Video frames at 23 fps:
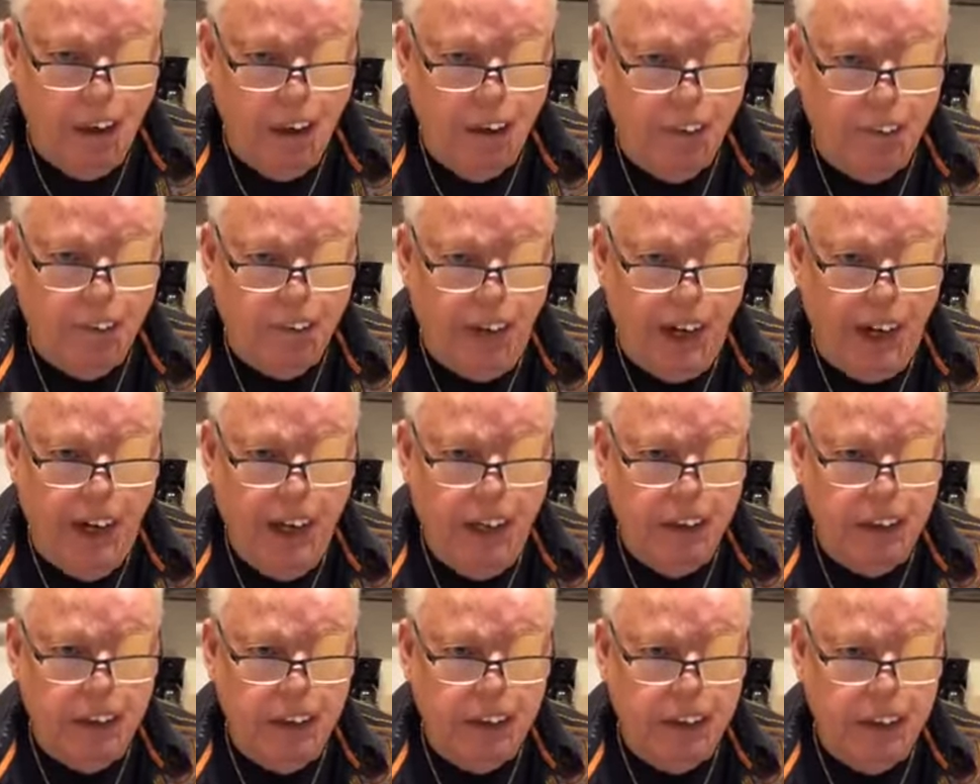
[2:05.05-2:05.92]

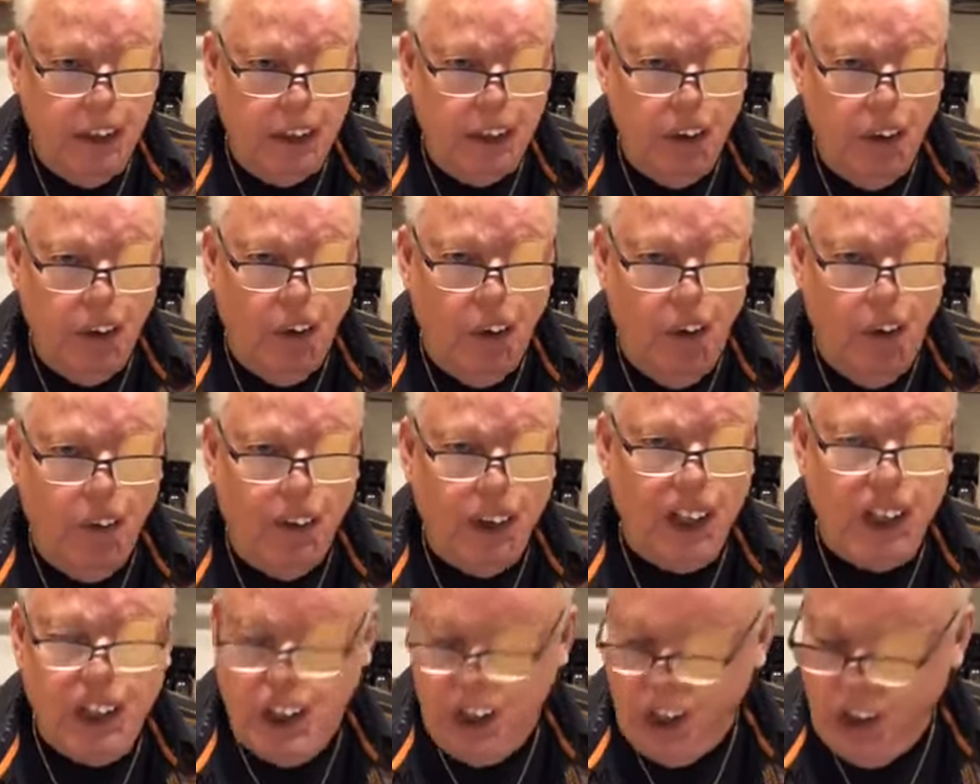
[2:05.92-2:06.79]
Faith doesn't grow
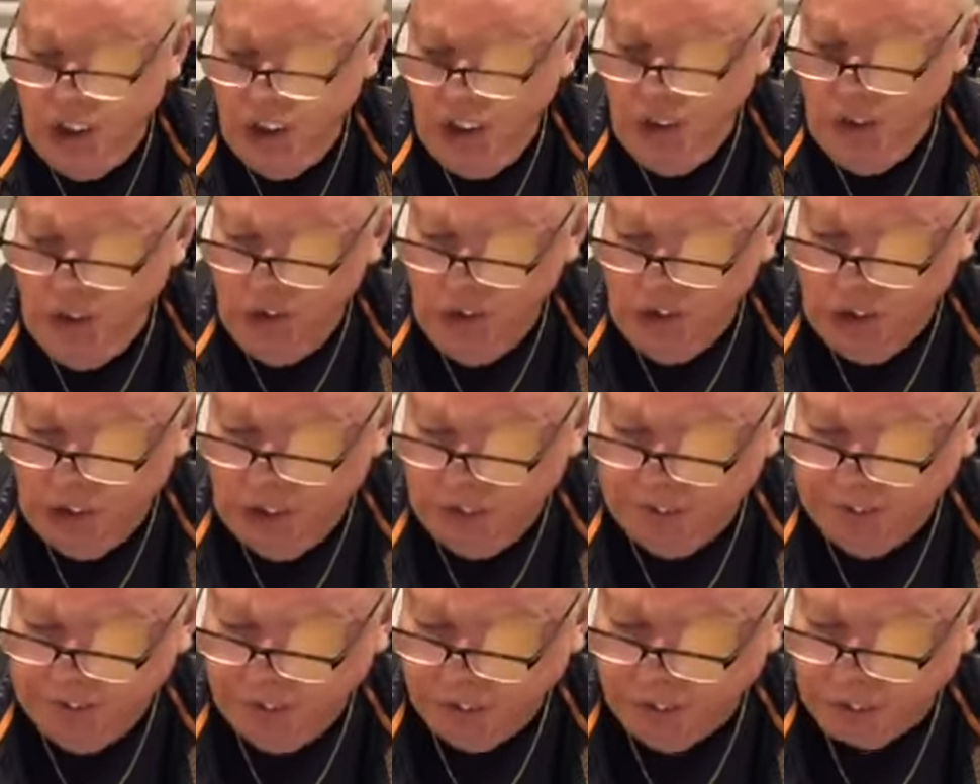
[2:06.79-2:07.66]
unless it's used.
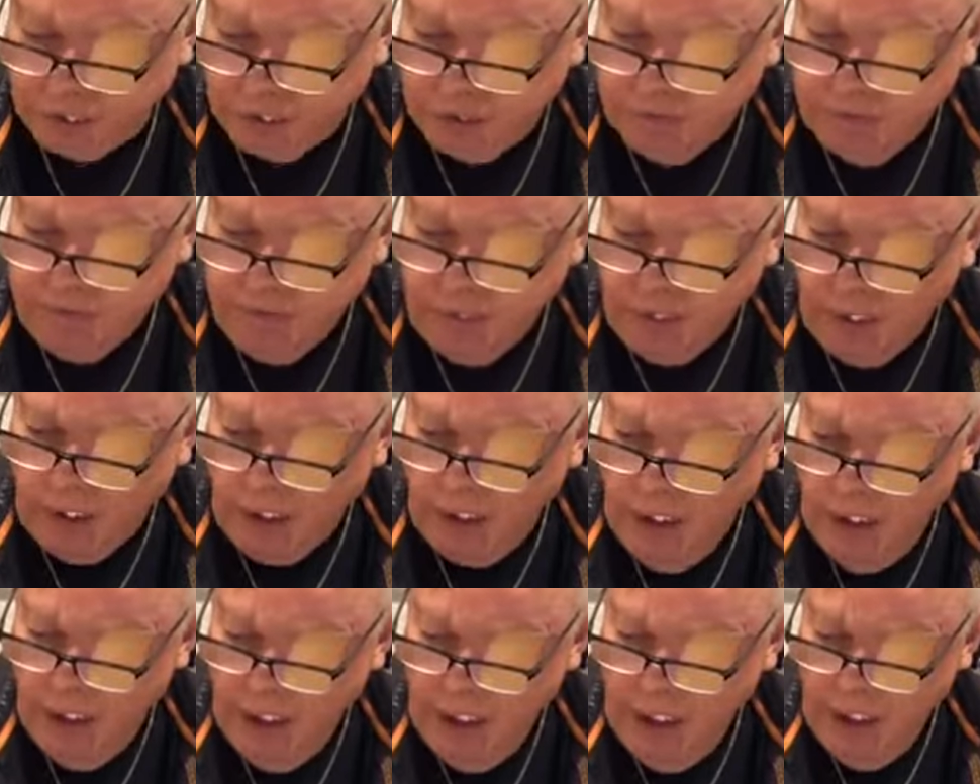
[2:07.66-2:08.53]

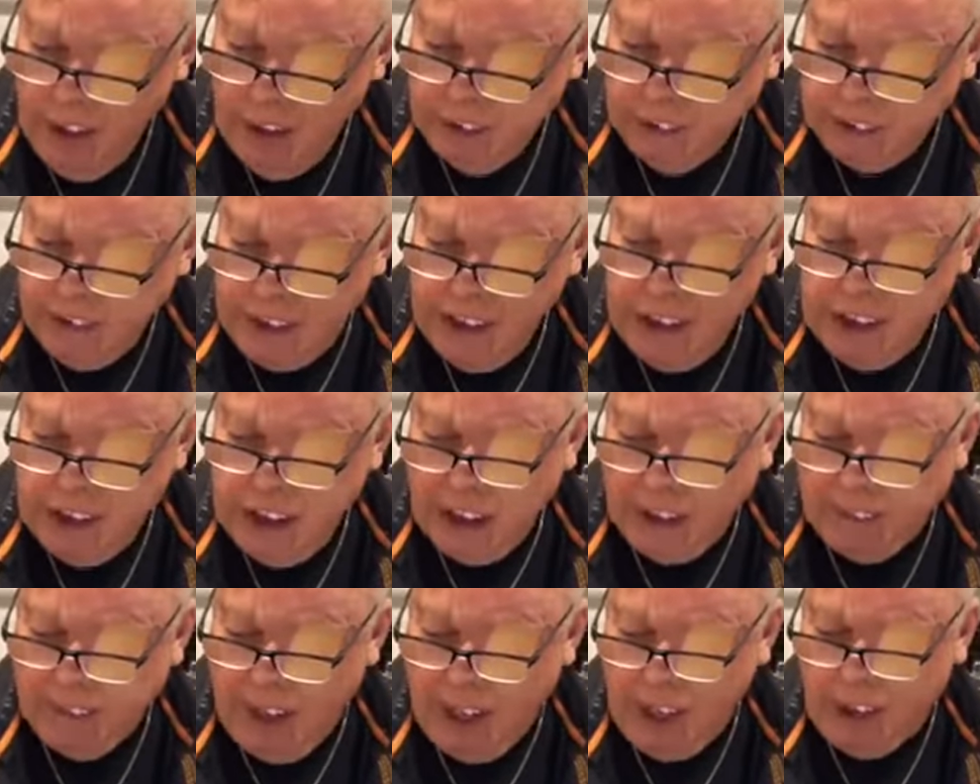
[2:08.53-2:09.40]
Saying the
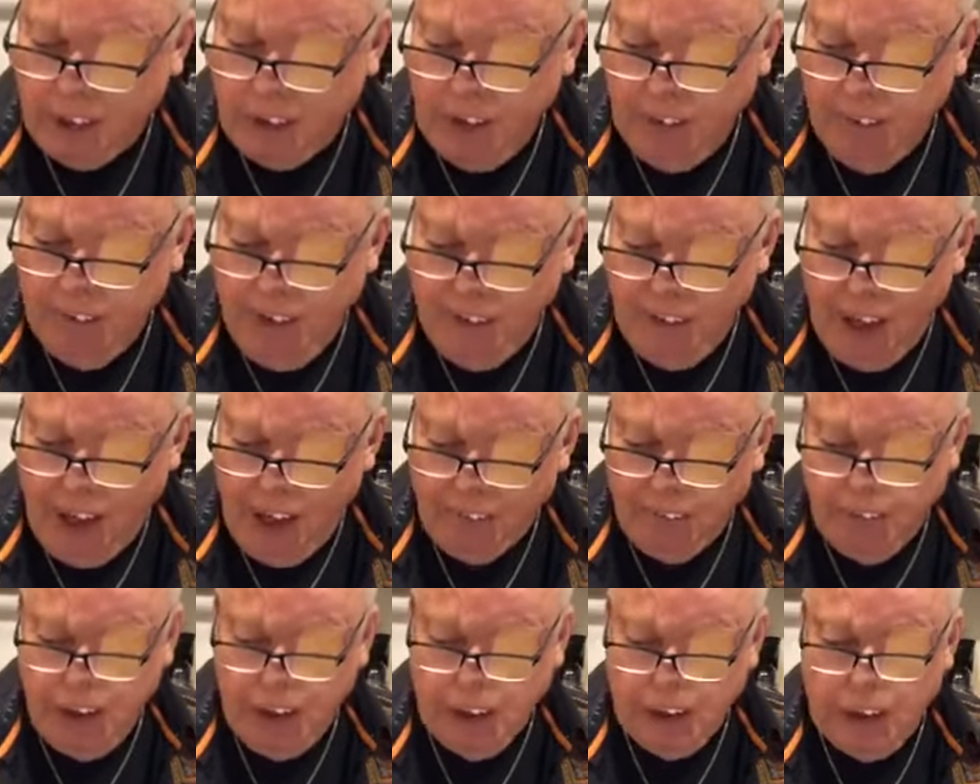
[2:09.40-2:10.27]
sycamore tree, be thou
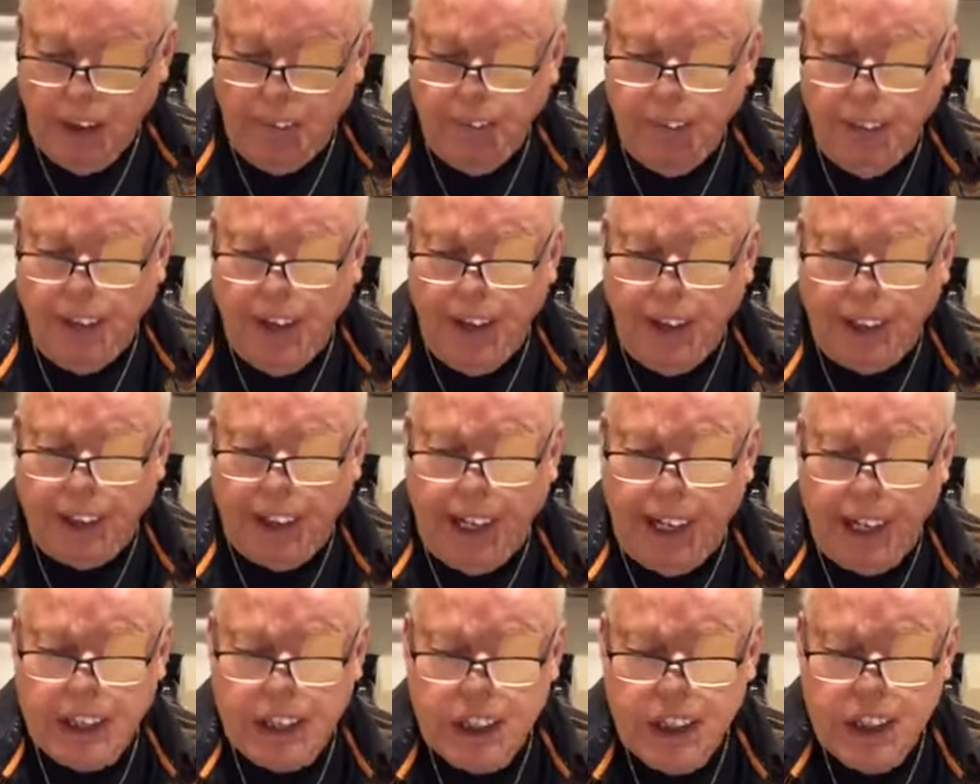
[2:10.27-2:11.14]
plucked up, be thou
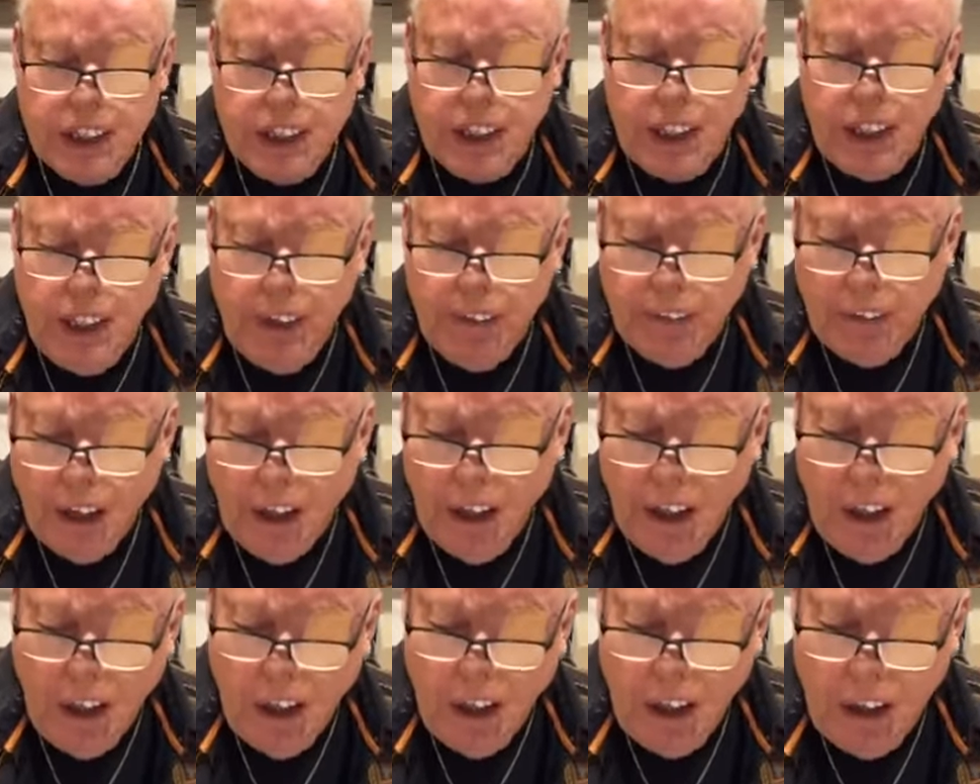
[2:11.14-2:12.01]
cast in the sea,
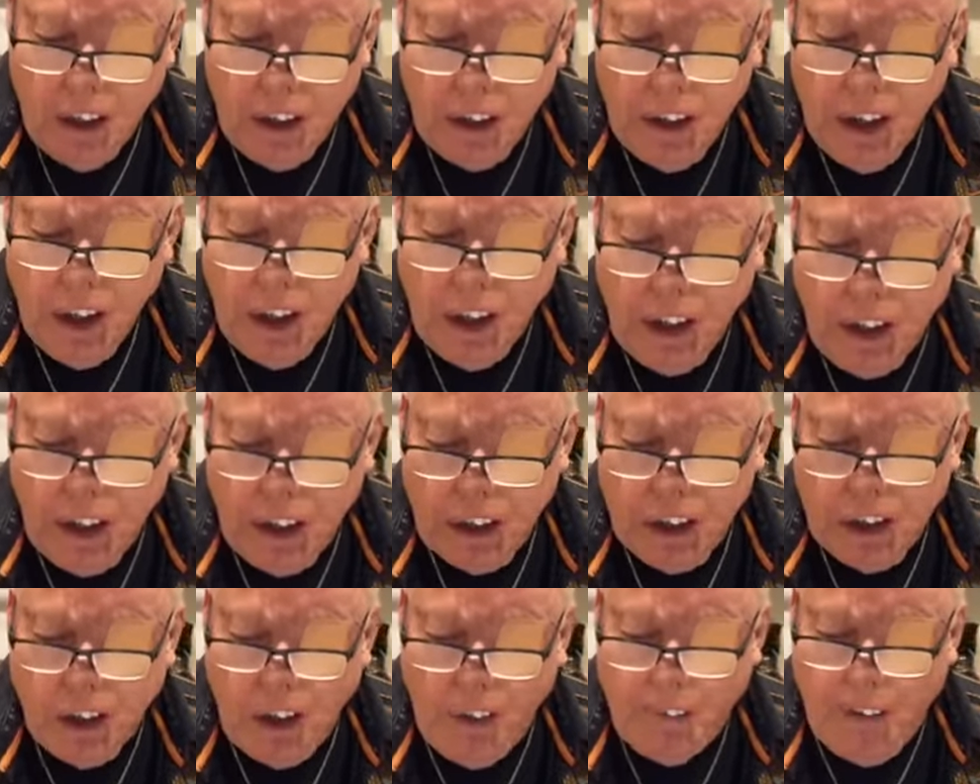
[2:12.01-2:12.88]
it
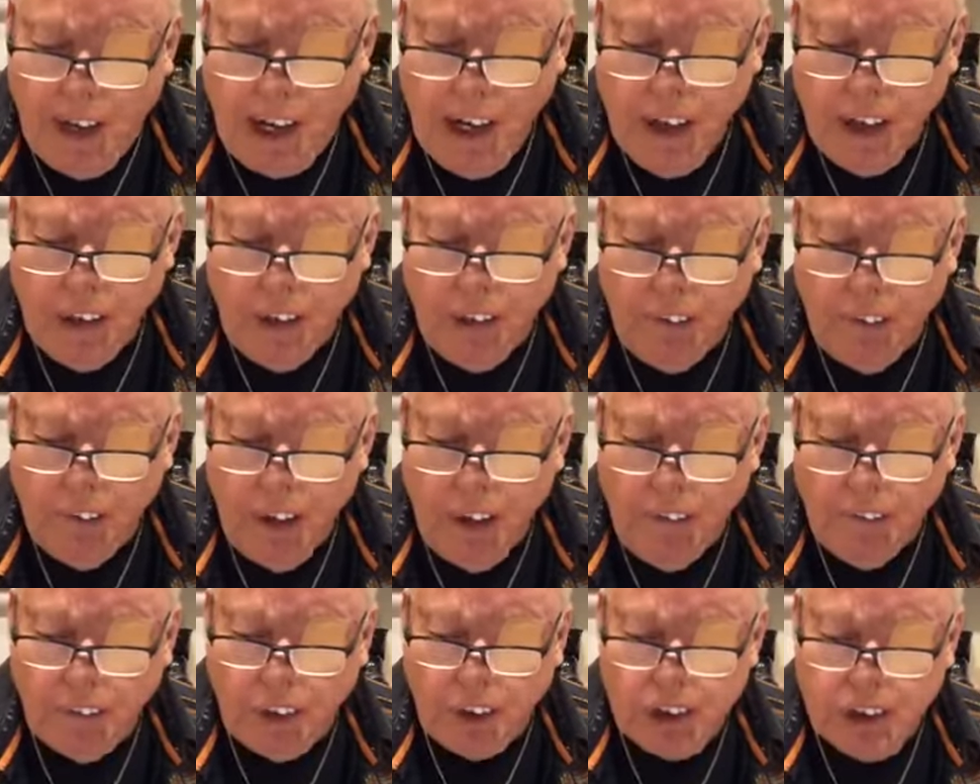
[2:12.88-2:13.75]
should obey you.
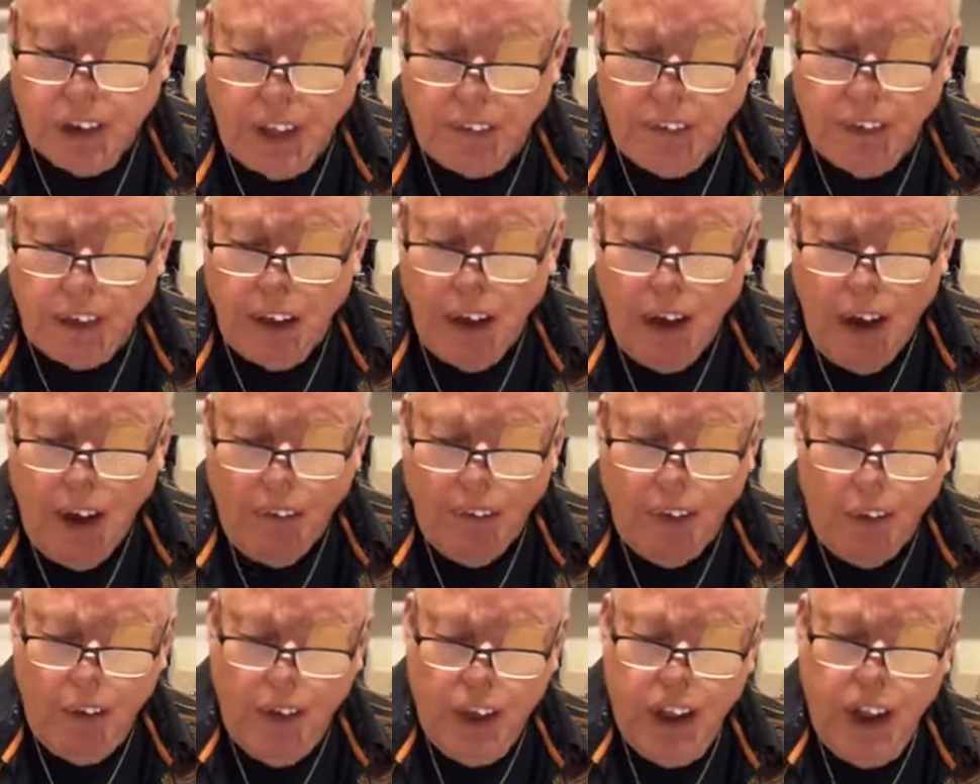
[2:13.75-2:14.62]
Verse 7,
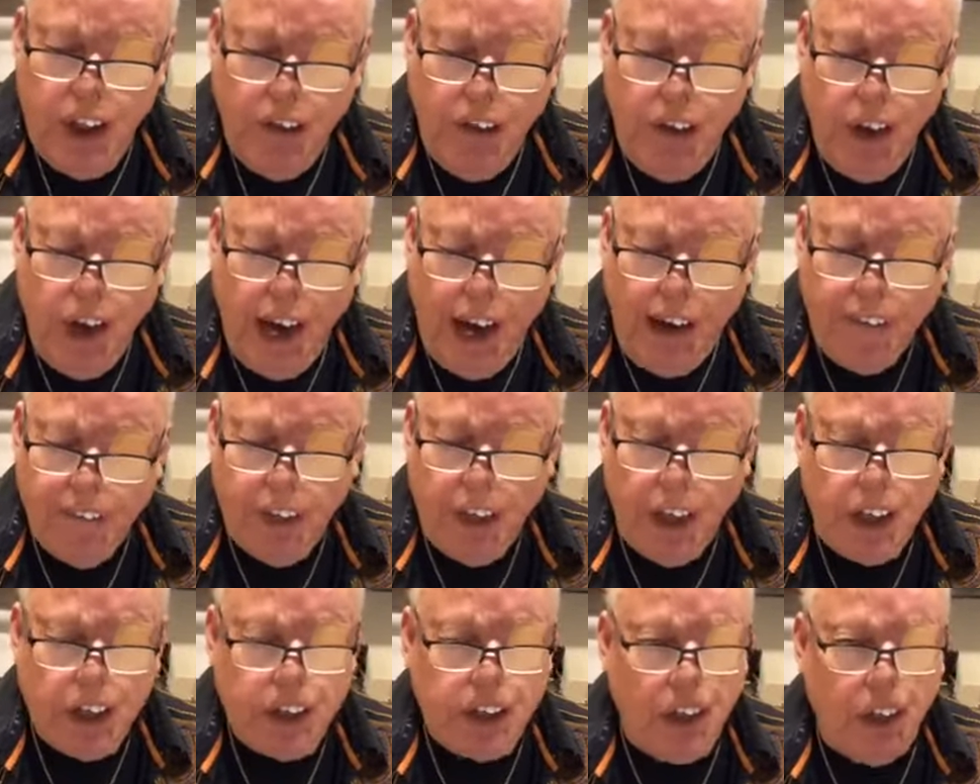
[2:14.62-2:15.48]
but would you be
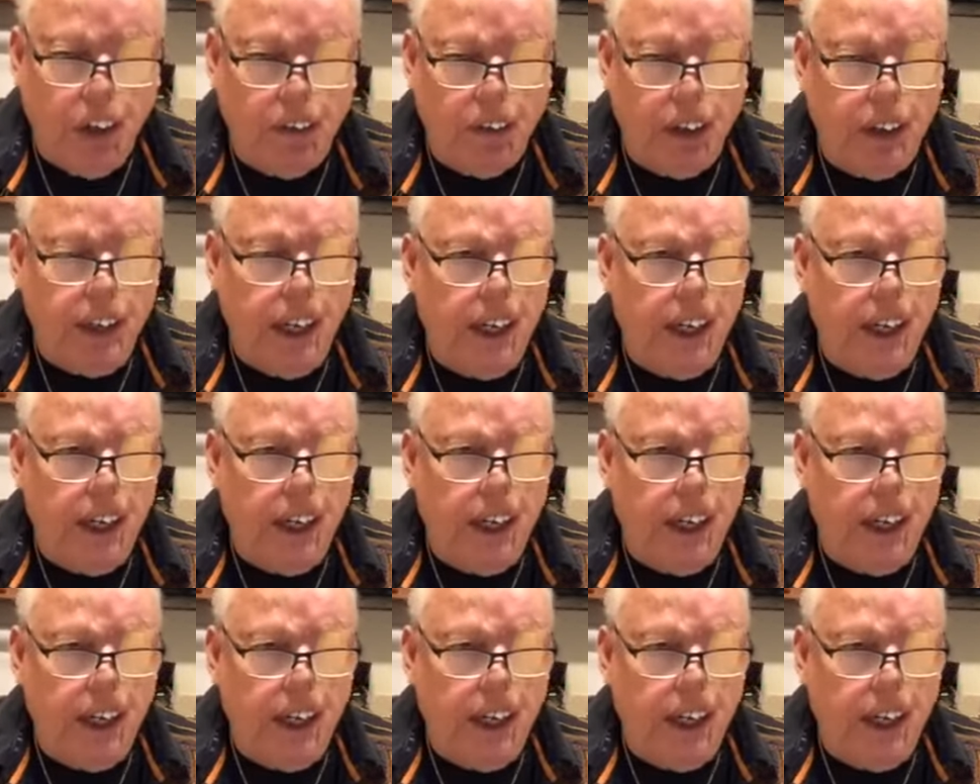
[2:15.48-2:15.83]
having a servant?